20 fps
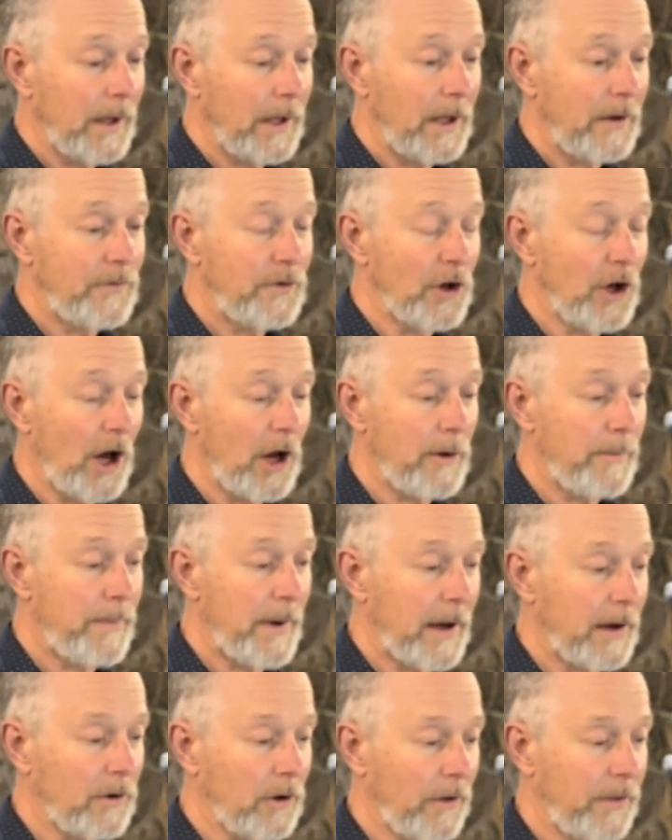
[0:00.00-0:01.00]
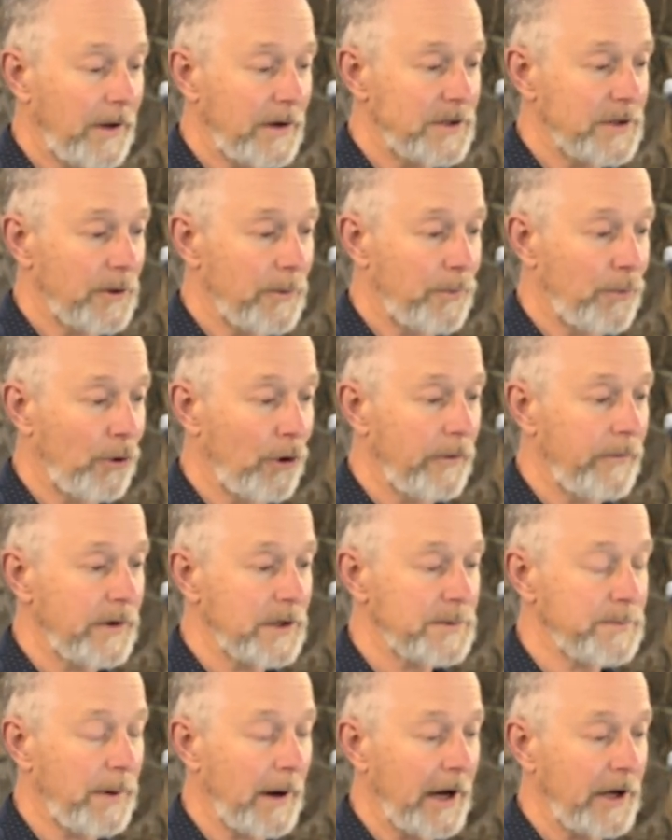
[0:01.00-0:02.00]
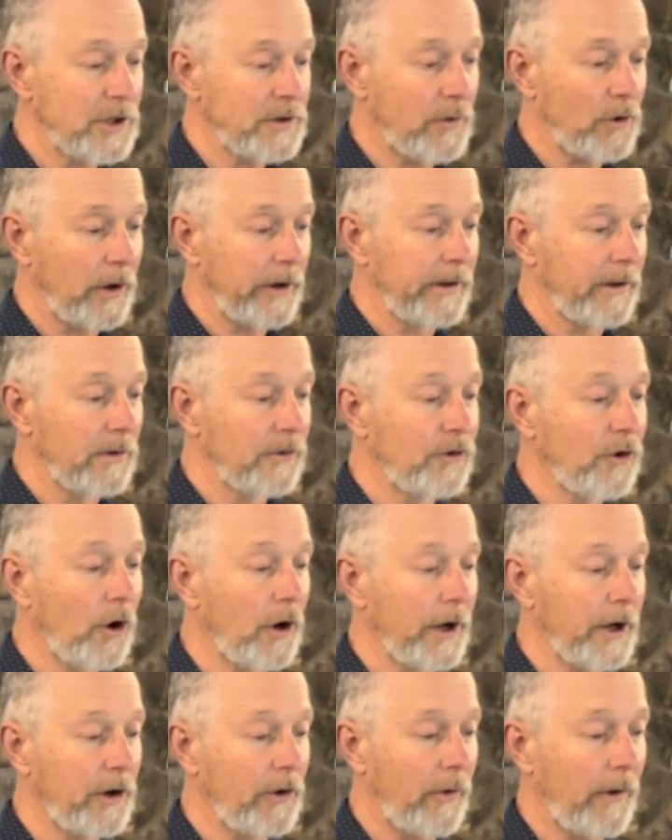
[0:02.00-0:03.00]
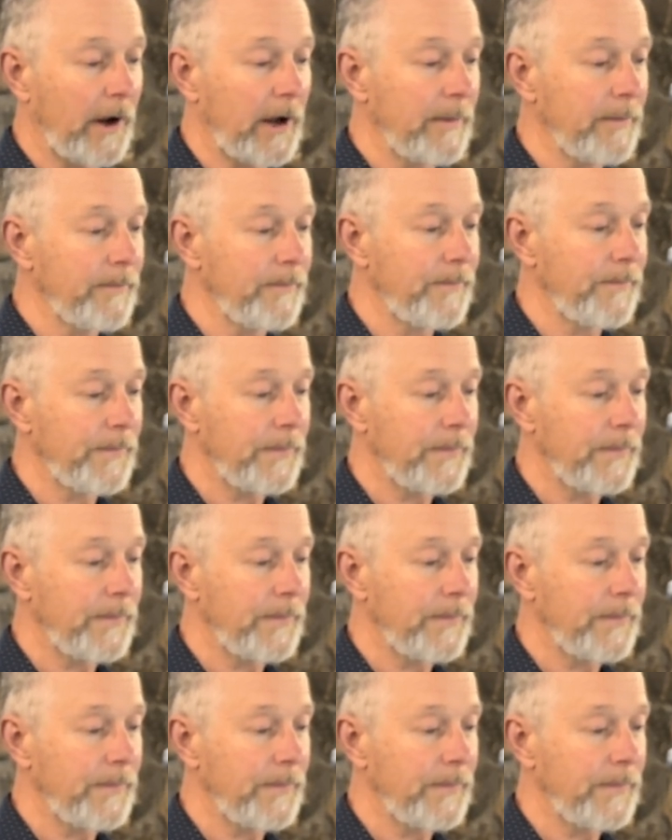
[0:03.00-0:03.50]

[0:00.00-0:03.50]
if you go back, I think, to the previous page, I've got a little diagram.